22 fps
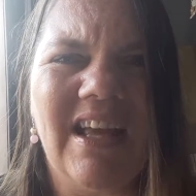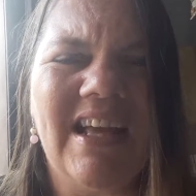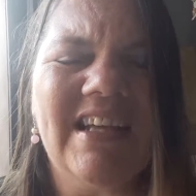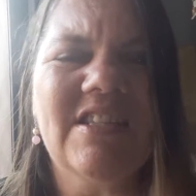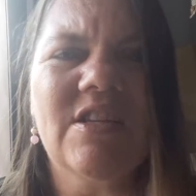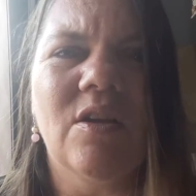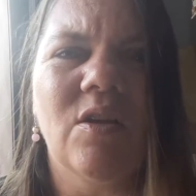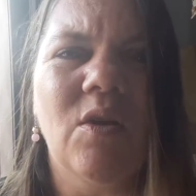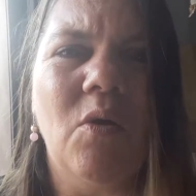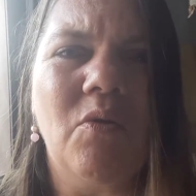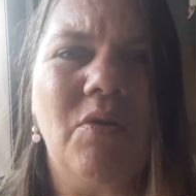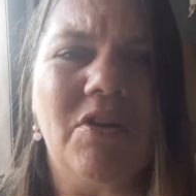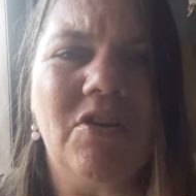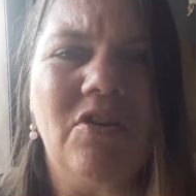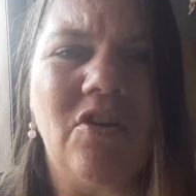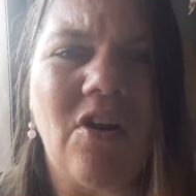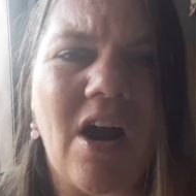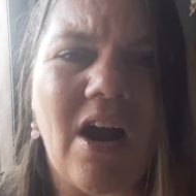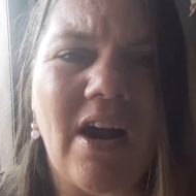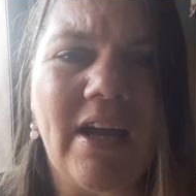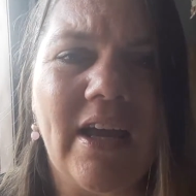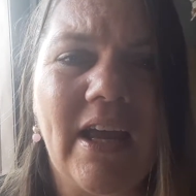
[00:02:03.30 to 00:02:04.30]
that's a load of
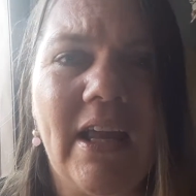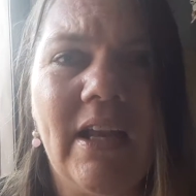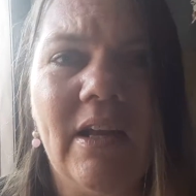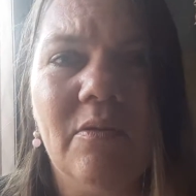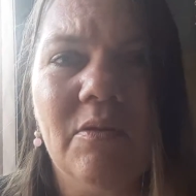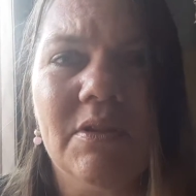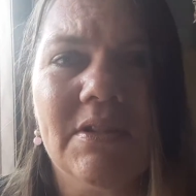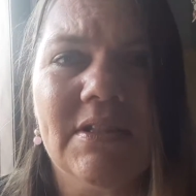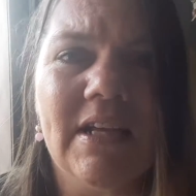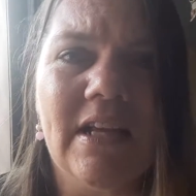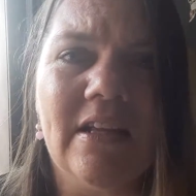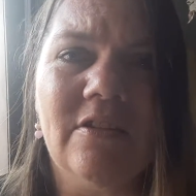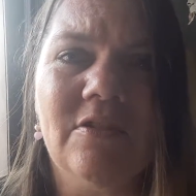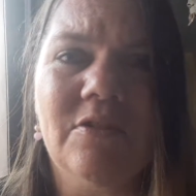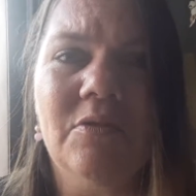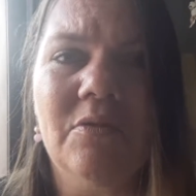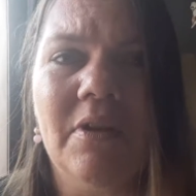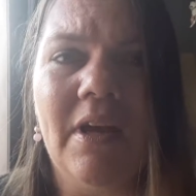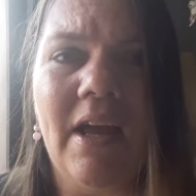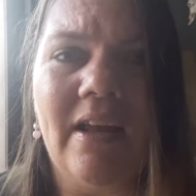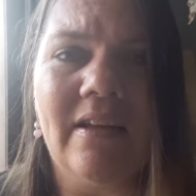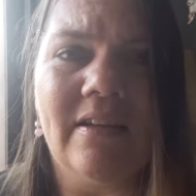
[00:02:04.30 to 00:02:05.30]
crock. Anyone telling
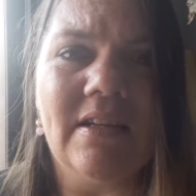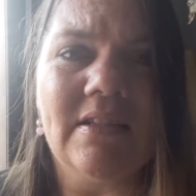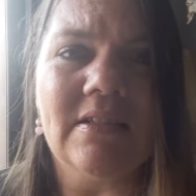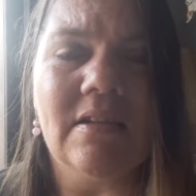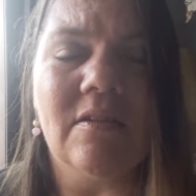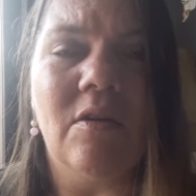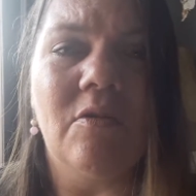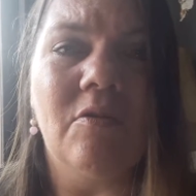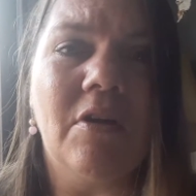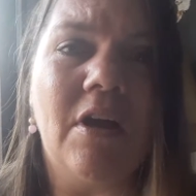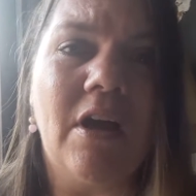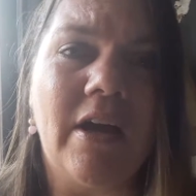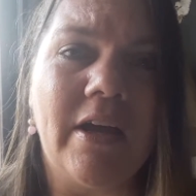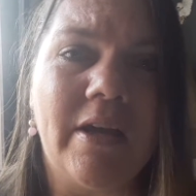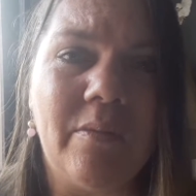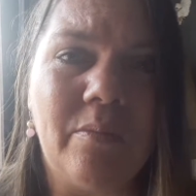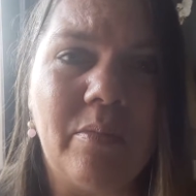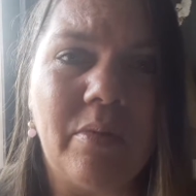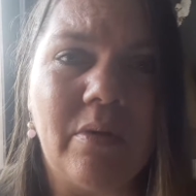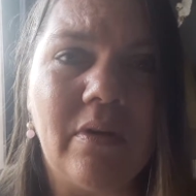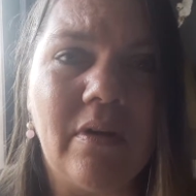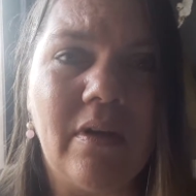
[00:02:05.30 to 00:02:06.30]
you that, that's a load of
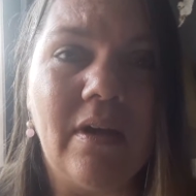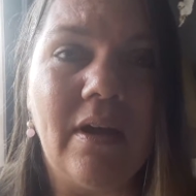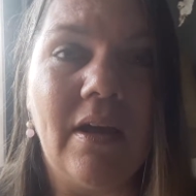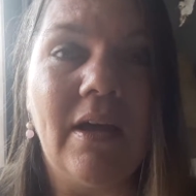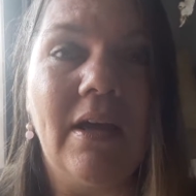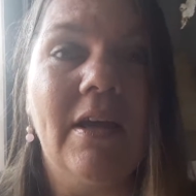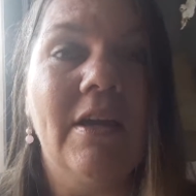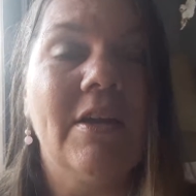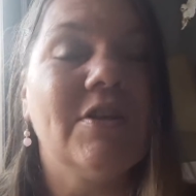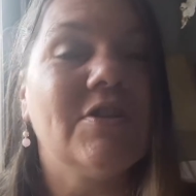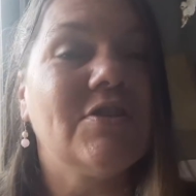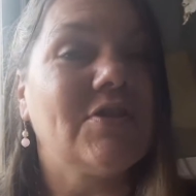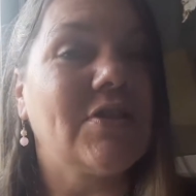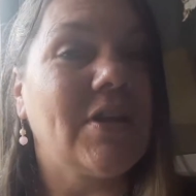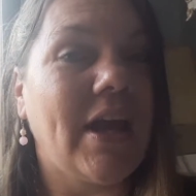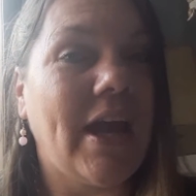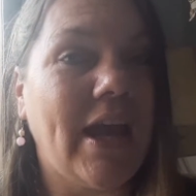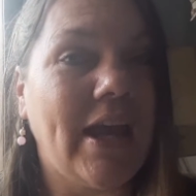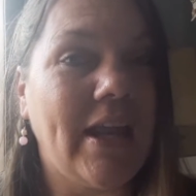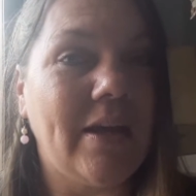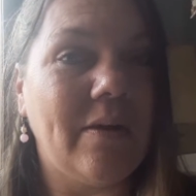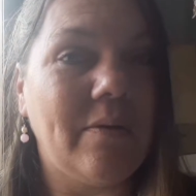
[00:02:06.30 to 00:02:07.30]
hype. So
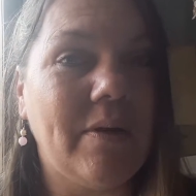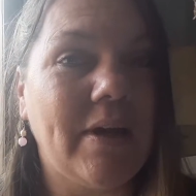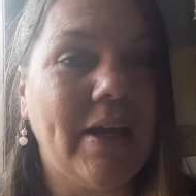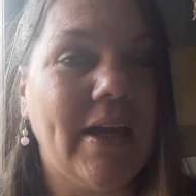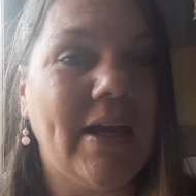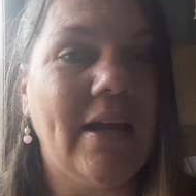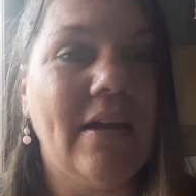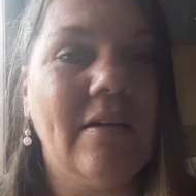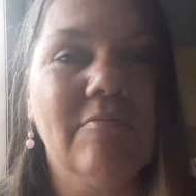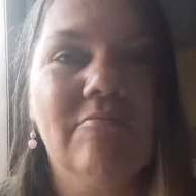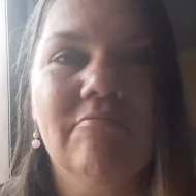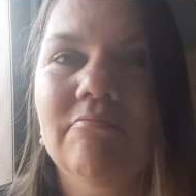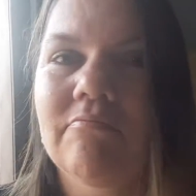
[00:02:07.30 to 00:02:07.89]
anyway,